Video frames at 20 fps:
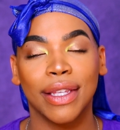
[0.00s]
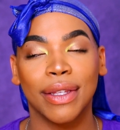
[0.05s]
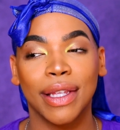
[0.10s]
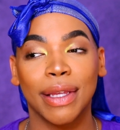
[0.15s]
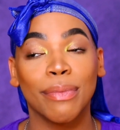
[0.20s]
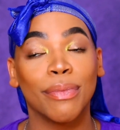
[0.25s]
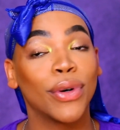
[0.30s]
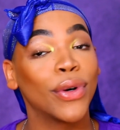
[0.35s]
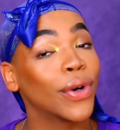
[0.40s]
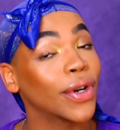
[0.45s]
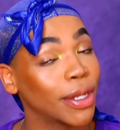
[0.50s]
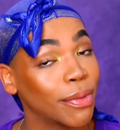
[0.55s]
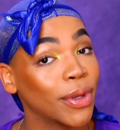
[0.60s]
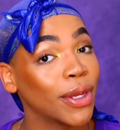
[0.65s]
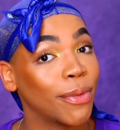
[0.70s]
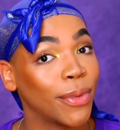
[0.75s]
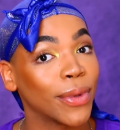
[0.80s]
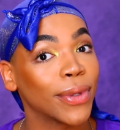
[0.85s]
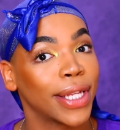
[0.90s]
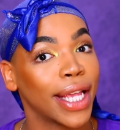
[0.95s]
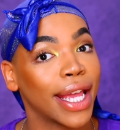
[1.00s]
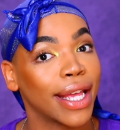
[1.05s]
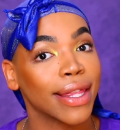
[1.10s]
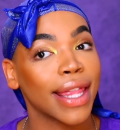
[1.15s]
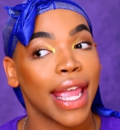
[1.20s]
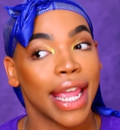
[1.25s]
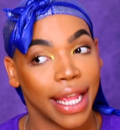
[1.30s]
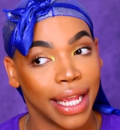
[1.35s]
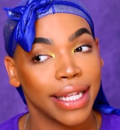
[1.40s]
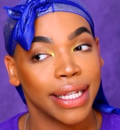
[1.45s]
imported people's head.
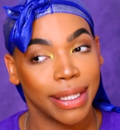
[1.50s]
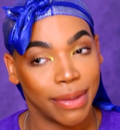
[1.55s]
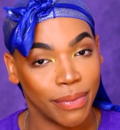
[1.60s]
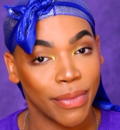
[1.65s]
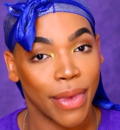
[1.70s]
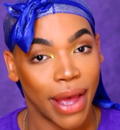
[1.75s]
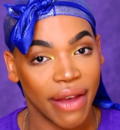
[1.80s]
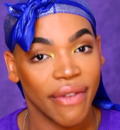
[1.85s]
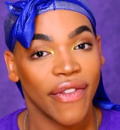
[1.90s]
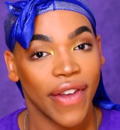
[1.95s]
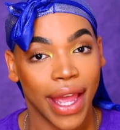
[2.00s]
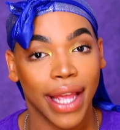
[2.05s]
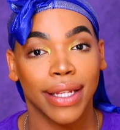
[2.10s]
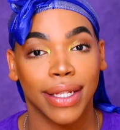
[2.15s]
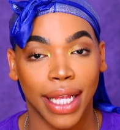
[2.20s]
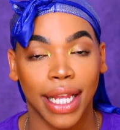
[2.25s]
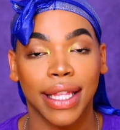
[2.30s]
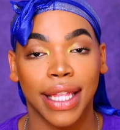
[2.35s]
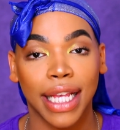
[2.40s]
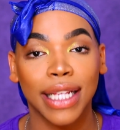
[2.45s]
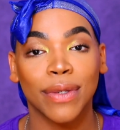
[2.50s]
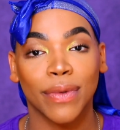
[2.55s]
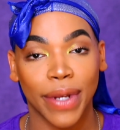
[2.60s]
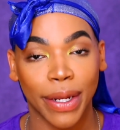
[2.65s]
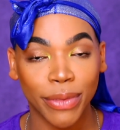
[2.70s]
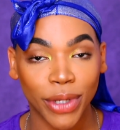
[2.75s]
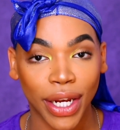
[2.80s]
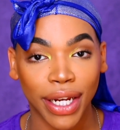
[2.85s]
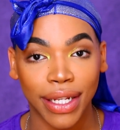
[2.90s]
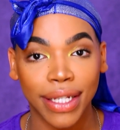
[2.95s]
Like, it's my face. Like, that's what
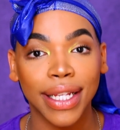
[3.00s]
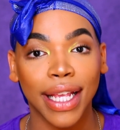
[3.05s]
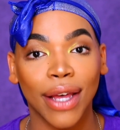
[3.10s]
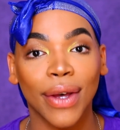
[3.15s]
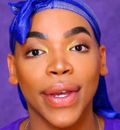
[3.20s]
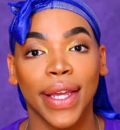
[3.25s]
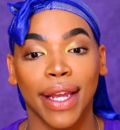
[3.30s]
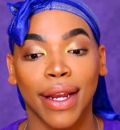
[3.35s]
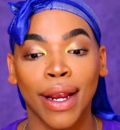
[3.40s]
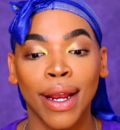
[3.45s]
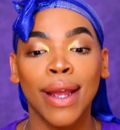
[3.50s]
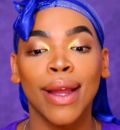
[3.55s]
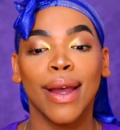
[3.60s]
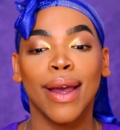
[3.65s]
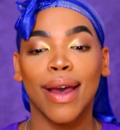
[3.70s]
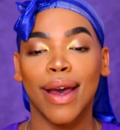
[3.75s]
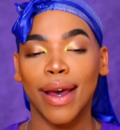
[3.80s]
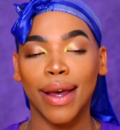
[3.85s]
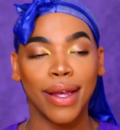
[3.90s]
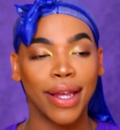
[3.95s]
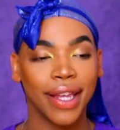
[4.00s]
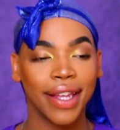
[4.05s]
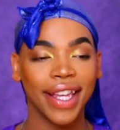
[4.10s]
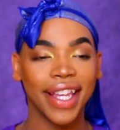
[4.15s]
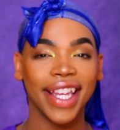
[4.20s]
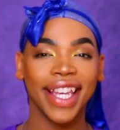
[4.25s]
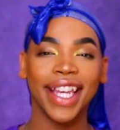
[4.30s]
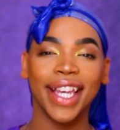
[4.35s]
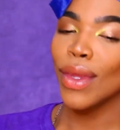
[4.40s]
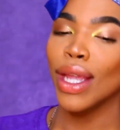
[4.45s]
I'm trying to sell here.
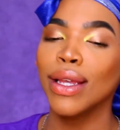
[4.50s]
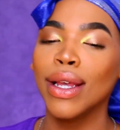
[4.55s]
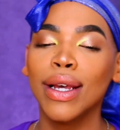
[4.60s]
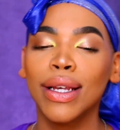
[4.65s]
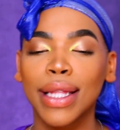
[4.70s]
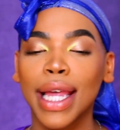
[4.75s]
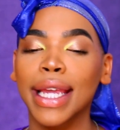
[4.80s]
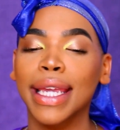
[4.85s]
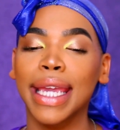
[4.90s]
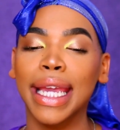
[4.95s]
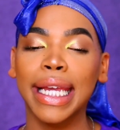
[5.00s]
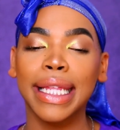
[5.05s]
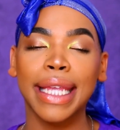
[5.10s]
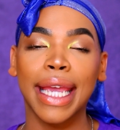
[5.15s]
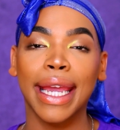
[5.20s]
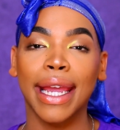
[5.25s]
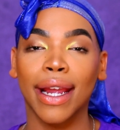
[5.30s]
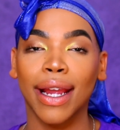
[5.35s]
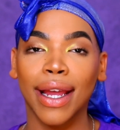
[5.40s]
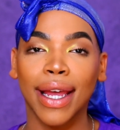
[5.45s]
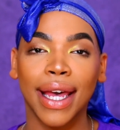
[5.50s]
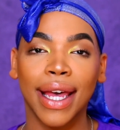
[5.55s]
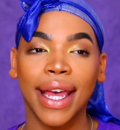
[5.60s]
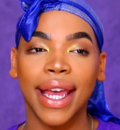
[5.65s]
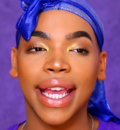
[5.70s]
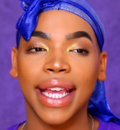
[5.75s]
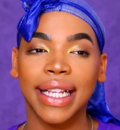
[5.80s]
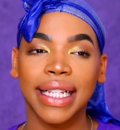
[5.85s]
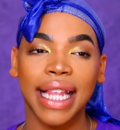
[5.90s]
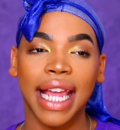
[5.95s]
Like, yeah, the
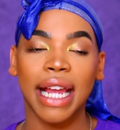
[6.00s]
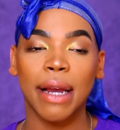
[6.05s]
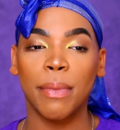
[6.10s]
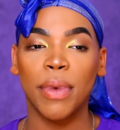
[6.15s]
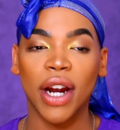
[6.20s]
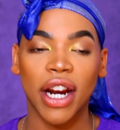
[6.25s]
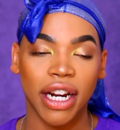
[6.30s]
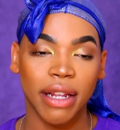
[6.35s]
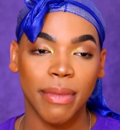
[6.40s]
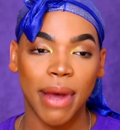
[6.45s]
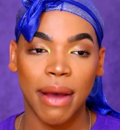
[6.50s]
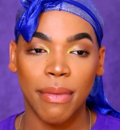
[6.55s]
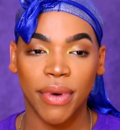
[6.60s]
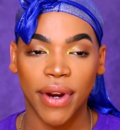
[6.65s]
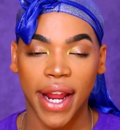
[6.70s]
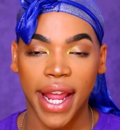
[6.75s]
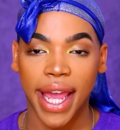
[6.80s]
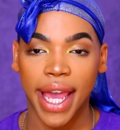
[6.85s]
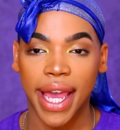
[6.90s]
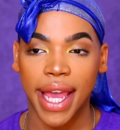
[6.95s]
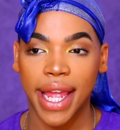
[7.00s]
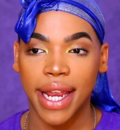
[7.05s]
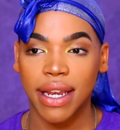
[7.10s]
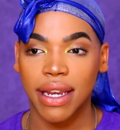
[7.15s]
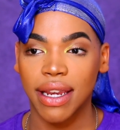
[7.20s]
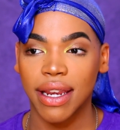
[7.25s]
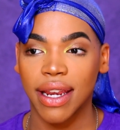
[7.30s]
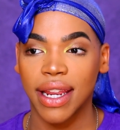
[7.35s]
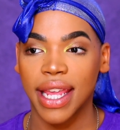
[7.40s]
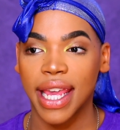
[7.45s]
haircut is like a part of my
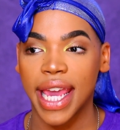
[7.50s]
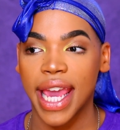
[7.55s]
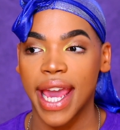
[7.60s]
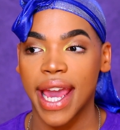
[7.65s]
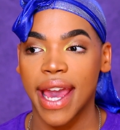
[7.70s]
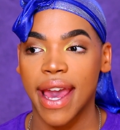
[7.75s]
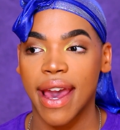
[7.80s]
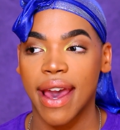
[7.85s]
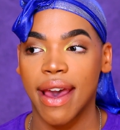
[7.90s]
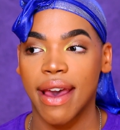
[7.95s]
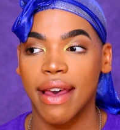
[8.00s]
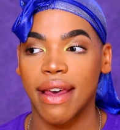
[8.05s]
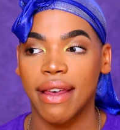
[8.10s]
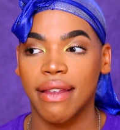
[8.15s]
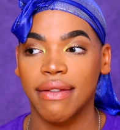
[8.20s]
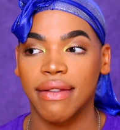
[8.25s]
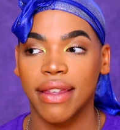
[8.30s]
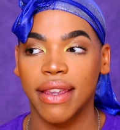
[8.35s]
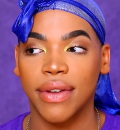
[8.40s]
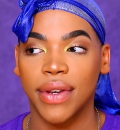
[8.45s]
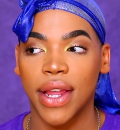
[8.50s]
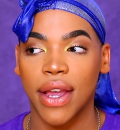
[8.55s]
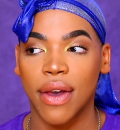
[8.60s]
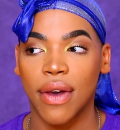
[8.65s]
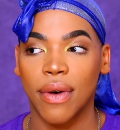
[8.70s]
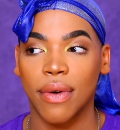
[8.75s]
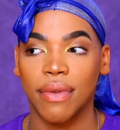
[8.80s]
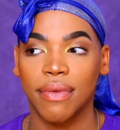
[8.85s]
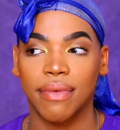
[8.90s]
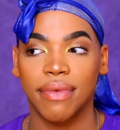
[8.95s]
brand. Yeah, you
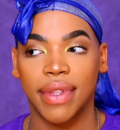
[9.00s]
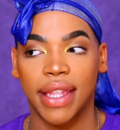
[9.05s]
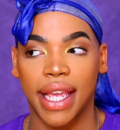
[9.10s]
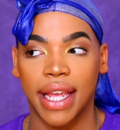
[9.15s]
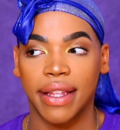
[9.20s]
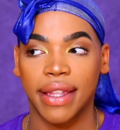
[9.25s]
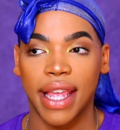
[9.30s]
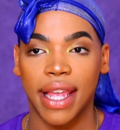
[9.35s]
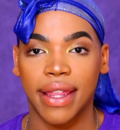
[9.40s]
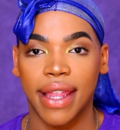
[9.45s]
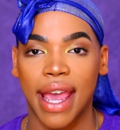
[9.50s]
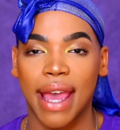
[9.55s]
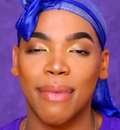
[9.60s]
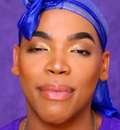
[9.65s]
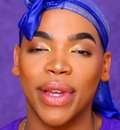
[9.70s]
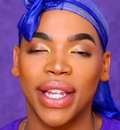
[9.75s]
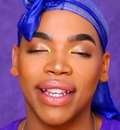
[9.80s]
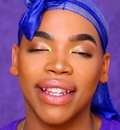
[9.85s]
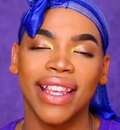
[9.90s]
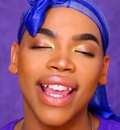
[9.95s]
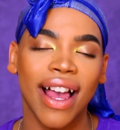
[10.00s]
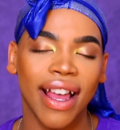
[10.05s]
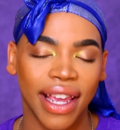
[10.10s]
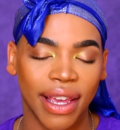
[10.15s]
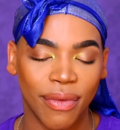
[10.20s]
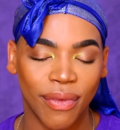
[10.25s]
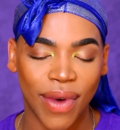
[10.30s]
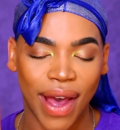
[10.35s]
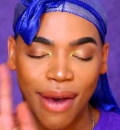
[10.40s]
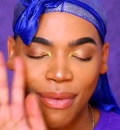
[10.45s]
know, that. But y'all
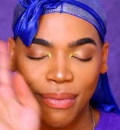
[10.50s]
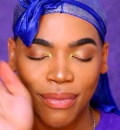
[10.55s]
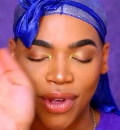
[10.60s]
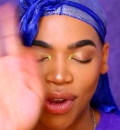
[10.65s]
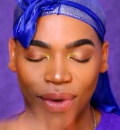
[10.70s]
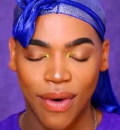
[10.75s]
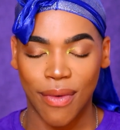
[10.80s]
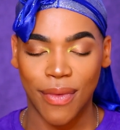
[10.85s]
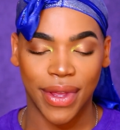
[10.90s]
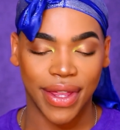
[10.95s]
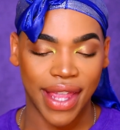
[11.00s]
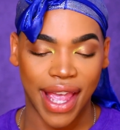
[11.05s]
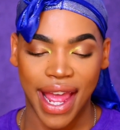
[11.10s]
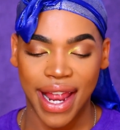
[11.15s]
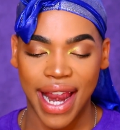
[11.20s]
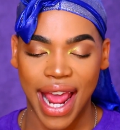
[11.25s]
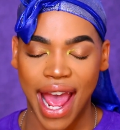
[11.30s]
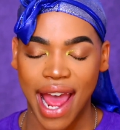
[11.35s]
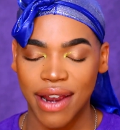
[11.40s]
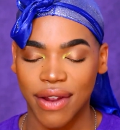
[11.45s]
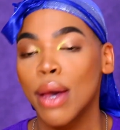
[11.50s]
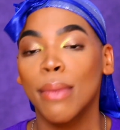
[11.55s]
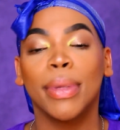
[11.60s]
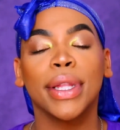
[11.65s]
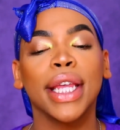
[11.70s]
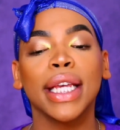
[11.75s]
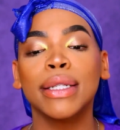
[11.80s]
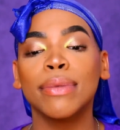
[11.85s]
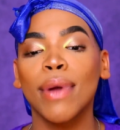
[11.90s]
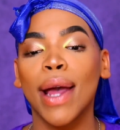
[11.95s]
get where I'm going with that.
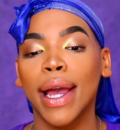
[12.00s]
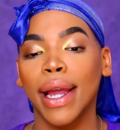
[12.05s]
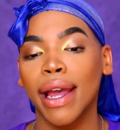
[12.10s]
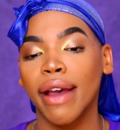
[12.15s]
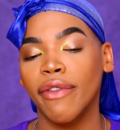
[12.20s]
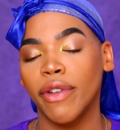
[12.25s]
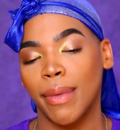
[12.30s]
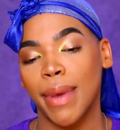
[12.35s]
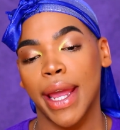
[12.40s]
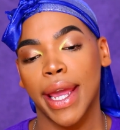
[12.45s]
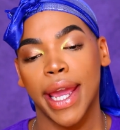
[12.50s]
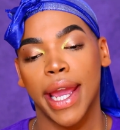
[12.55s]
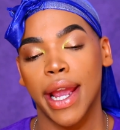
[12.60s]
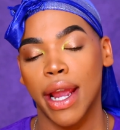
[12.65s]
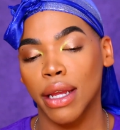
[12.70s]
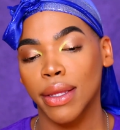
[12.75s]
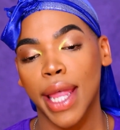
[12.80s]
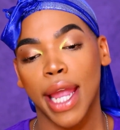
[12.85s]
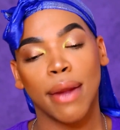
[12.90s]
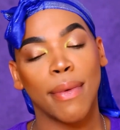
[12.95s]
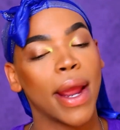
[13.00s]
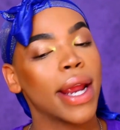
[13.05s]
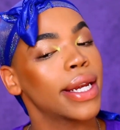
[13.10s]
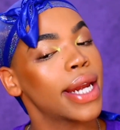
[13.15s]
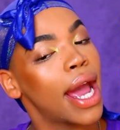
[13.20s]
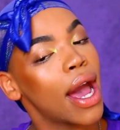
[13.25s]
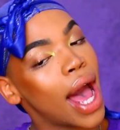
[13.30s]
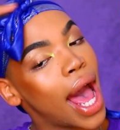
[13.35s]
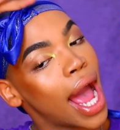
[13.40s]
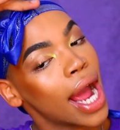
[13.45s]
But that's why I cover my hair. Like right
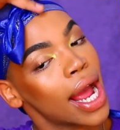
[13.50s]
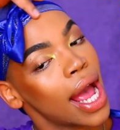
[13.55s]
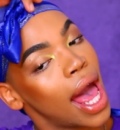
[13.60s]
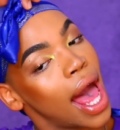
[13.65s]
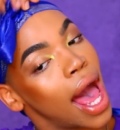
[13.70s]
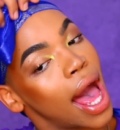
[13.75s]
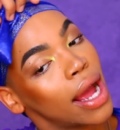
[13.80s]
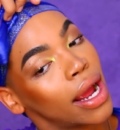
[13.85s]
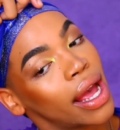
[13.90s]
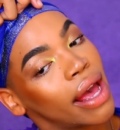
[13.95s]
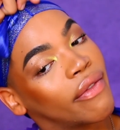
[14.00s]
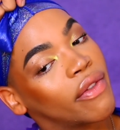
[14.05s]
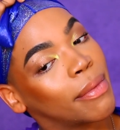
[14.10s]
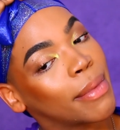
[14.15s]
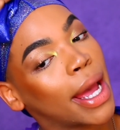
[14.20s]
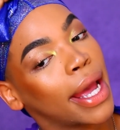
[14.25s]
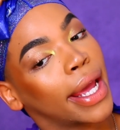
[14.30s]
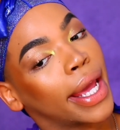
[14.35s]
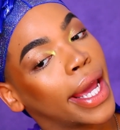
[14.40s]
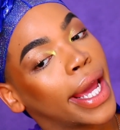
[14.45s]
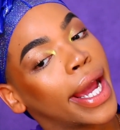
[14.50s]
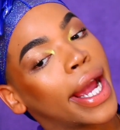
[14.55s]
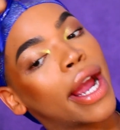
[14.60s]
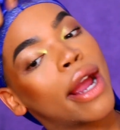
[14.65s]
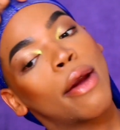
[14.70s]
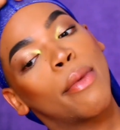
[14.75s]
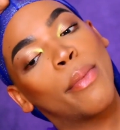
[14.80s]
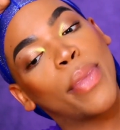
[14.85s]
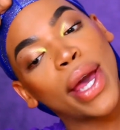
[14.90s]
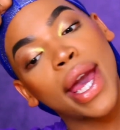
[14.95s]
now, I'm not uncovering my
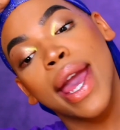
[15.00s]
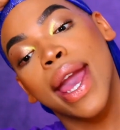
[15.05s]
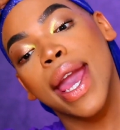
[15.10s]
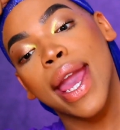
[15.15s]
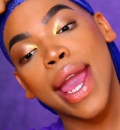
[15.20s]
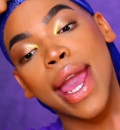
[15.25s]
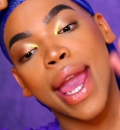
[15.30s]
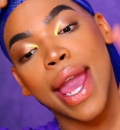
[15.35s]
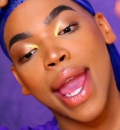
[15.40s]
hair, but